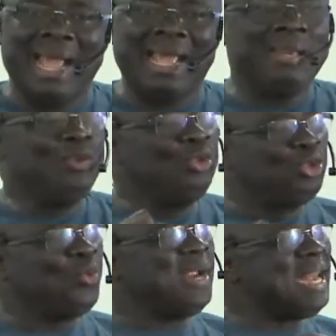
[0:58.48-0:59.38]
and
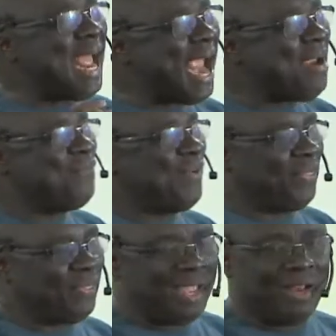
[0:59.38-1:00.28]
doing
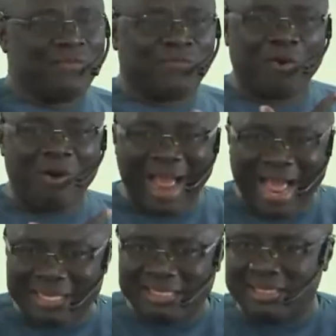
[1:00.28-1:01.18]
everything for
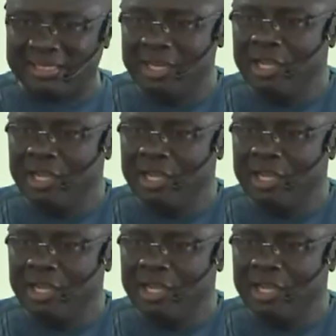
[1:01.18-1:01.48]
us